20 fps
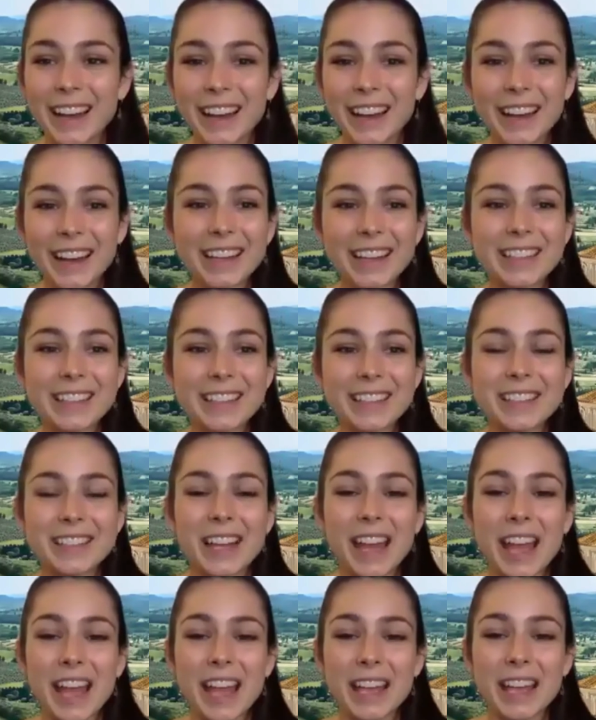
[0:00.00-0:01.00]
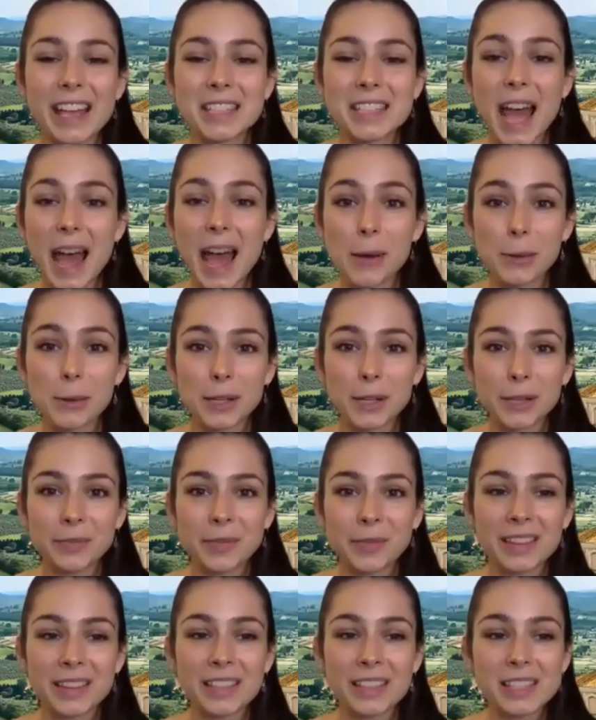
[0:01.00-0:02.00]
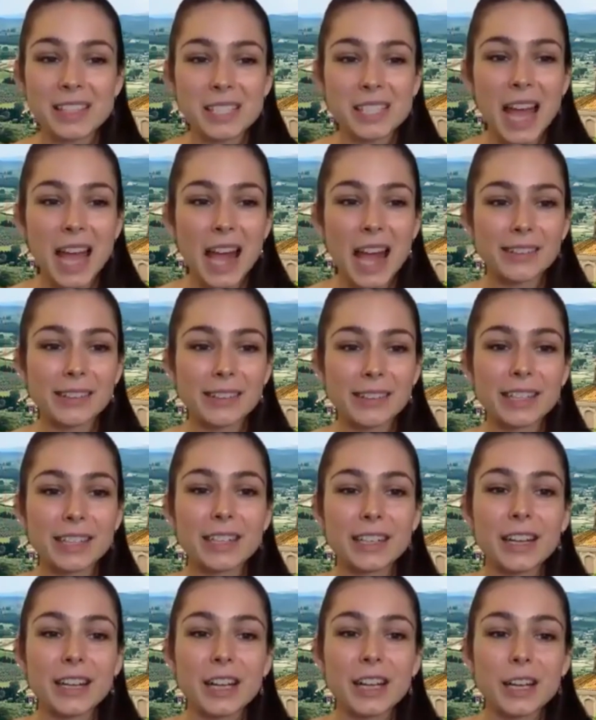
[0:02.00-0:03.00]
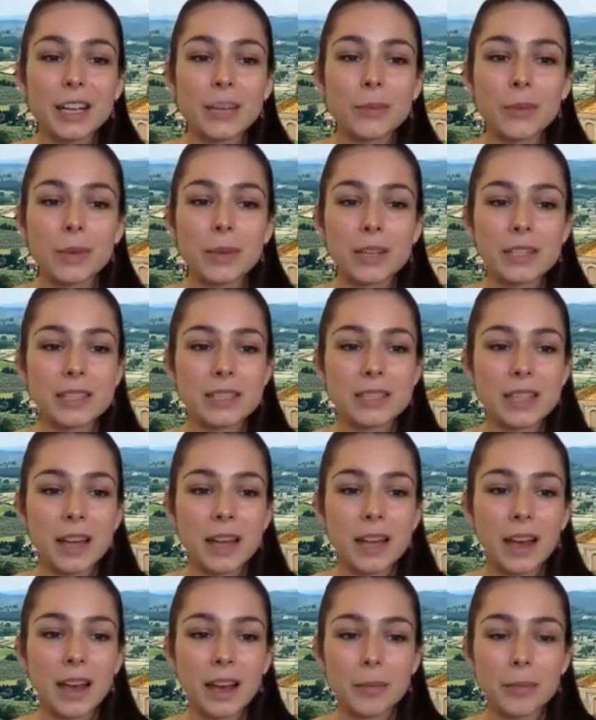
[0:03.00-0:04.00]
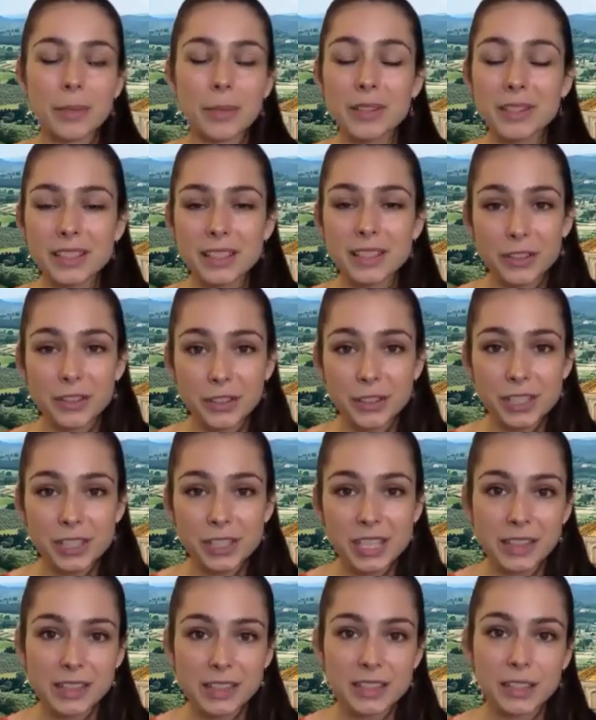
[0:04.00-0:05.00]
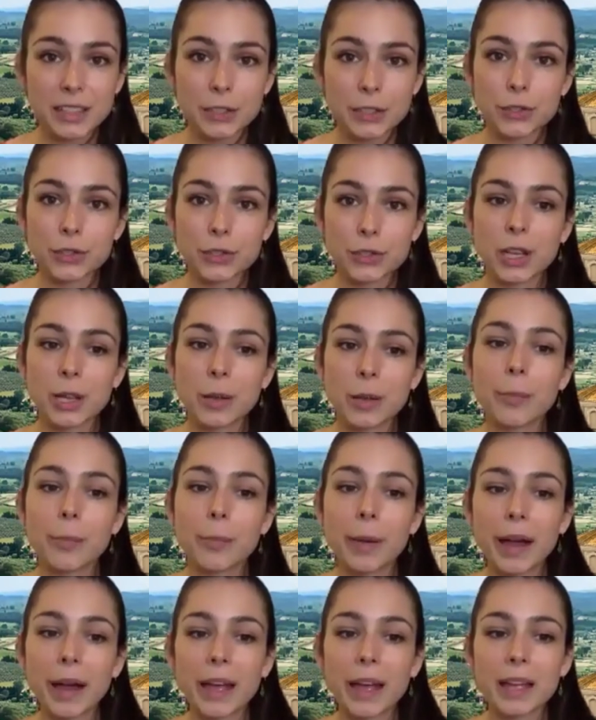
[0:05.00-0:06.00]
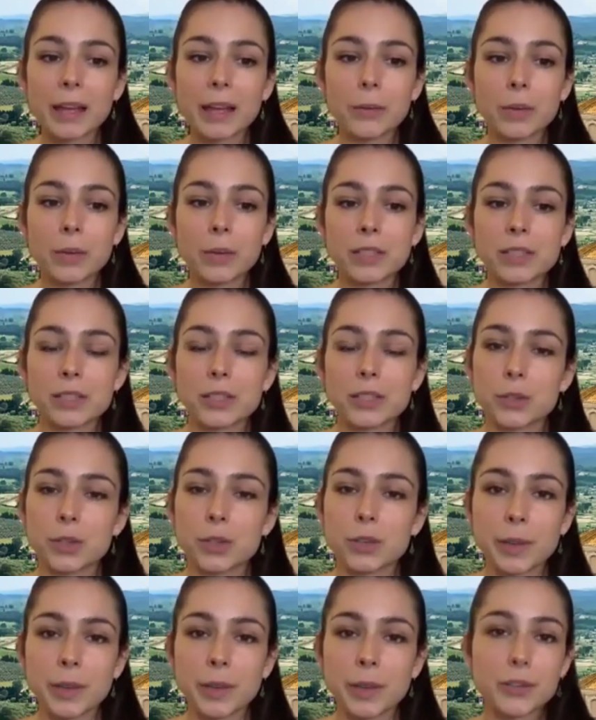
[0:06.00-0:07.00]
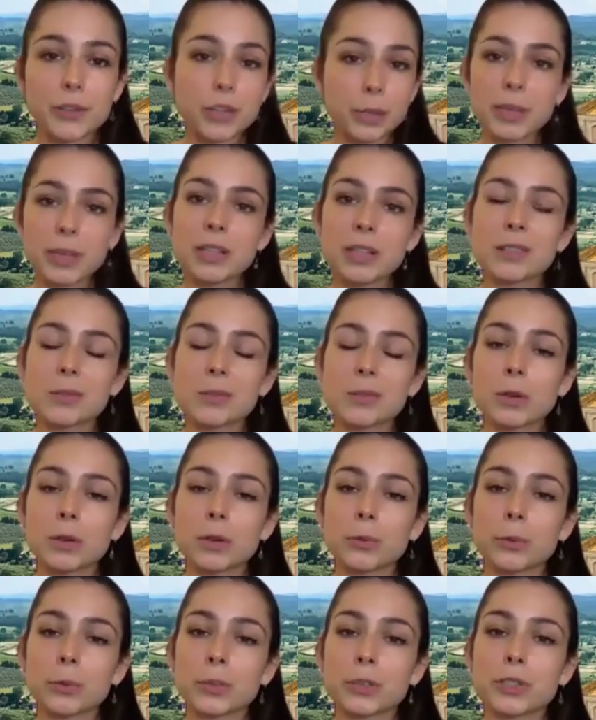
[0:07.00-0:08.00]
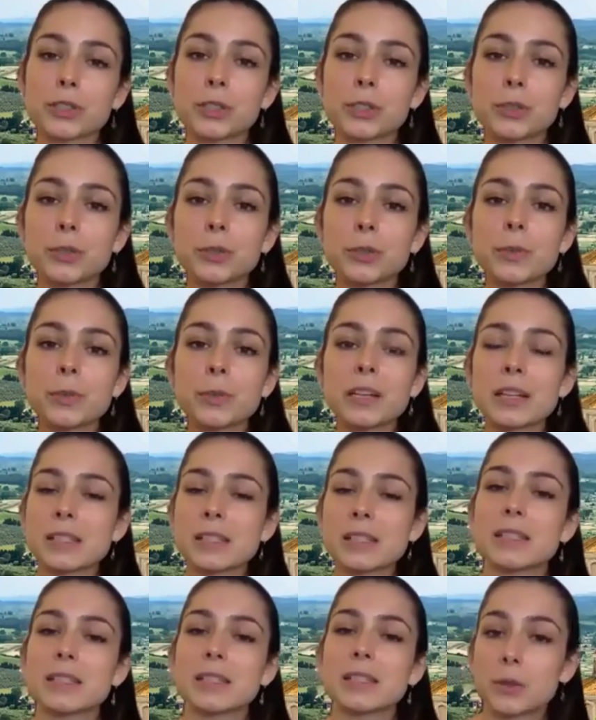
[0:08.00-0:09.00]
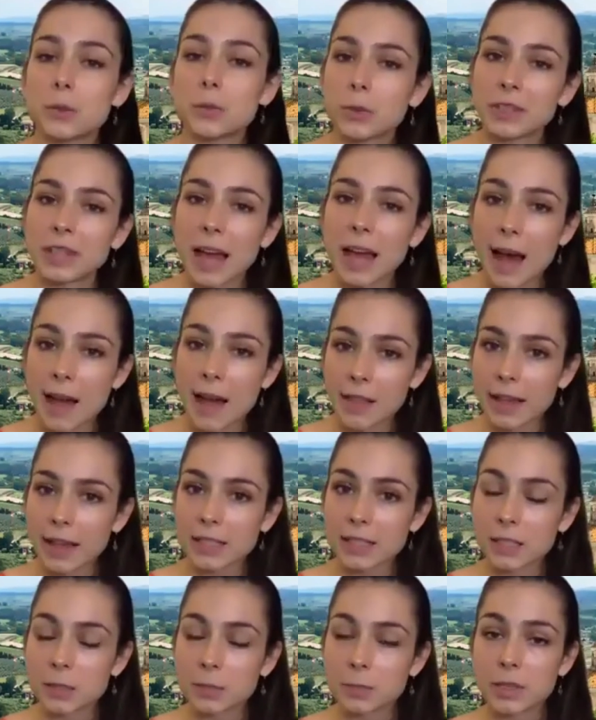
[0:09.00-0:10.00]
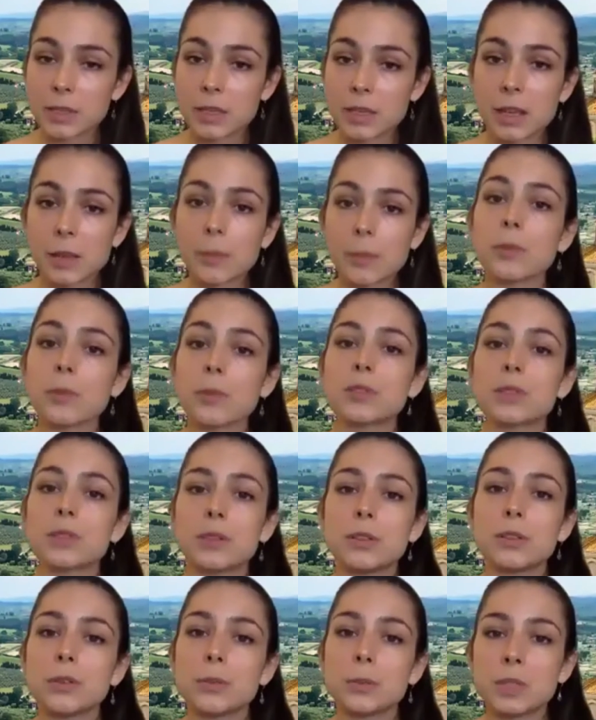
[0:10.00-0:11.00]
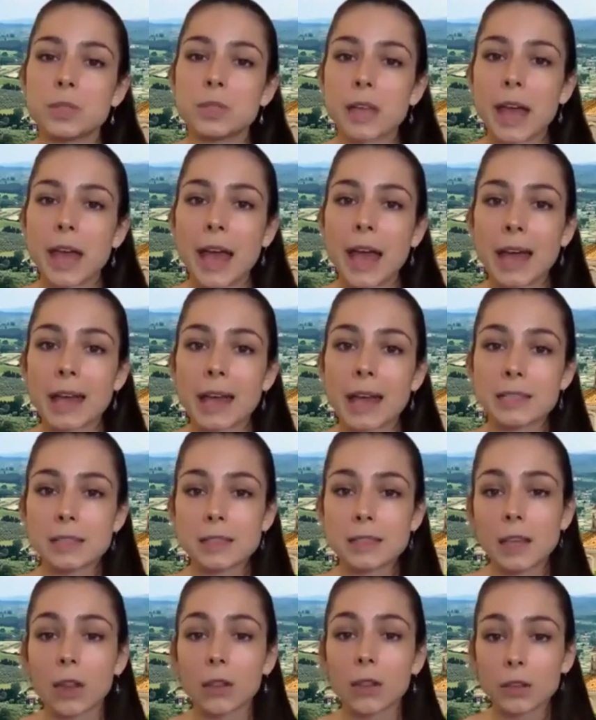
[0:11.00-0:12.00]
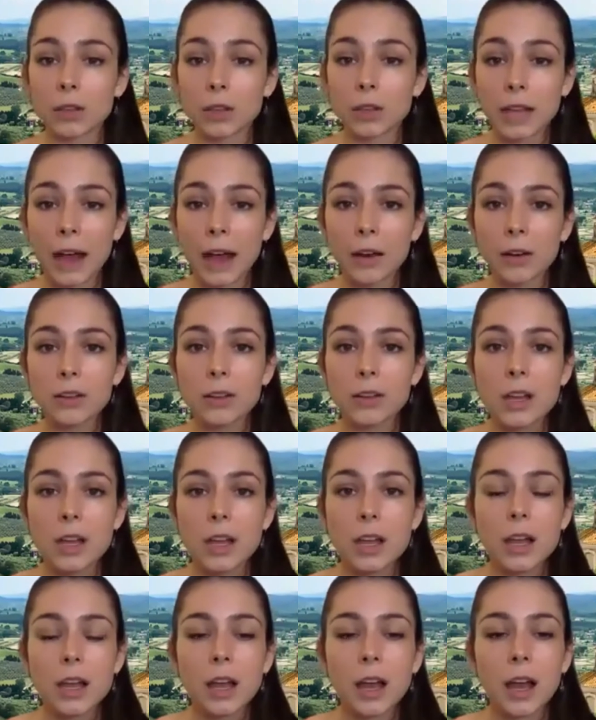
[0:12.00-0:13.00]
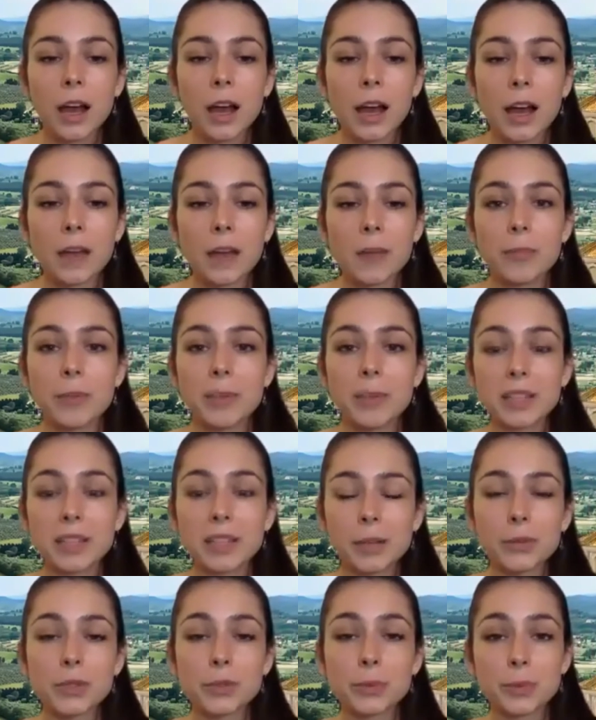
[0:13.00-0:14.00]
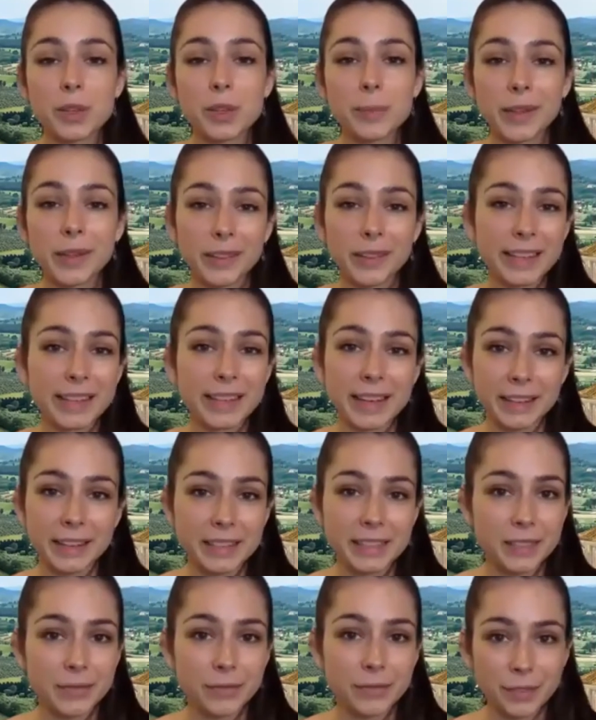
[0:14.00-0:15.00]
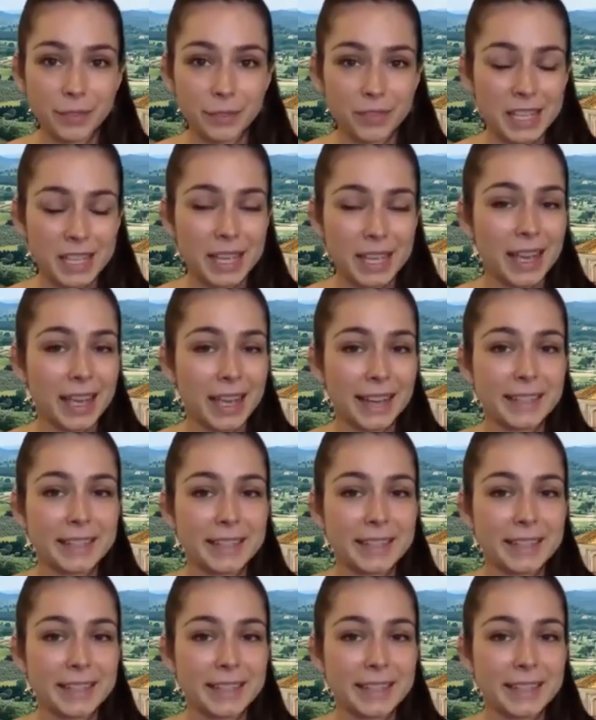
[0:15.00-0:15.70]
is a tower. And this tower was built in the 13th century, but it was destroyed by the Germans in World War II because they didn't want the Allies to be able to use it as a lookout. But then it was rebuilt in 1958.